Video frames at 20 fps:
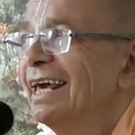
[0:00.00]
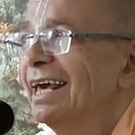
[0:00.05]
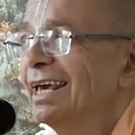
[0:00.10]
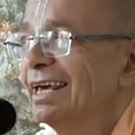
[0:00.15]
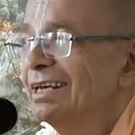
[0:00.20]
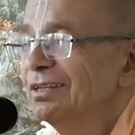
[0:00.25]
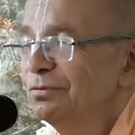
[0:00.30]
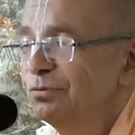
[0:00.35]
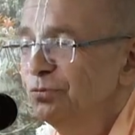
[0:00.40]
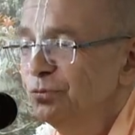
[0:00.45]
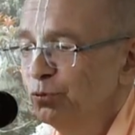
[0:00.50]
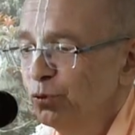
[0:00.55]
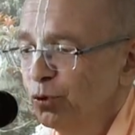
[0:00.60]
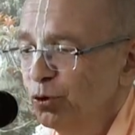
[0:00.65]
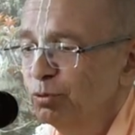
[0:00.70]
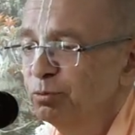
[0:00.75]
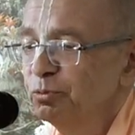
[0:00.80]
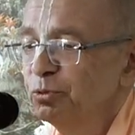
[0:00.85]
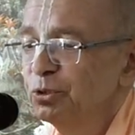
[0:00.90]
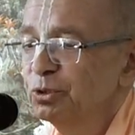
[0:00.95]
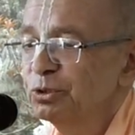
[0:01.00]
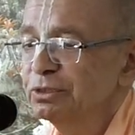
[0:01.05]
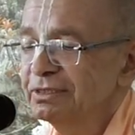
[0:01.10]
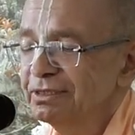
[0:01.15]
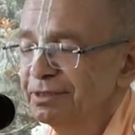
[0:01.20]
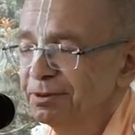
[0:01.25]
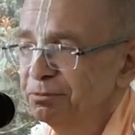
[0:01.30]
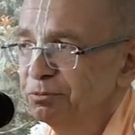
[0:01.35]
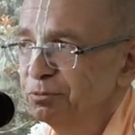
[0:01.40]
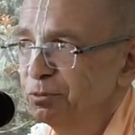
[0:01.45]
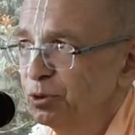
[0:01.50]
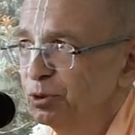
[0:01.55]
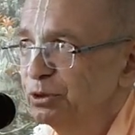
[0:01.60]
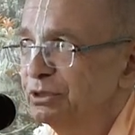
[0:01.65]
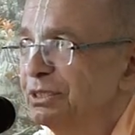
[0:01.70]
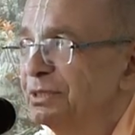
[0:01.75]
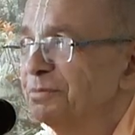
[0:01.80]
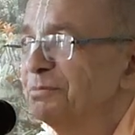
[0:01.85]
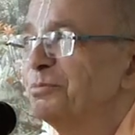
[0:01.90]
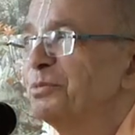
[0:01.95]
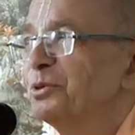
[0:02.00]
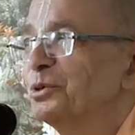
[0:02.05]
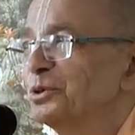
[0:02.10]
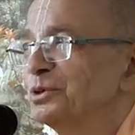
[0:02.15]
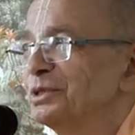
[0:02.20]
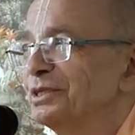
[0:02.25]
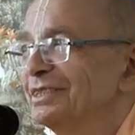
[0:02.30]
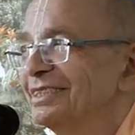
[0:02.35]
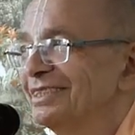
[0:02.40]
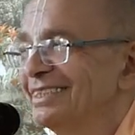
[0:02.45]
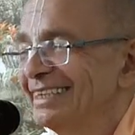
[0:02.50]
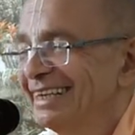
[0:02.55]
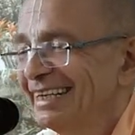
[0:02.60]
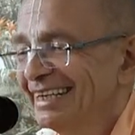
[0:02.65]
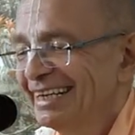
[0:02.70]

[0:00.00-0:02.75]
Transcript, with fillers: and foremost, the most important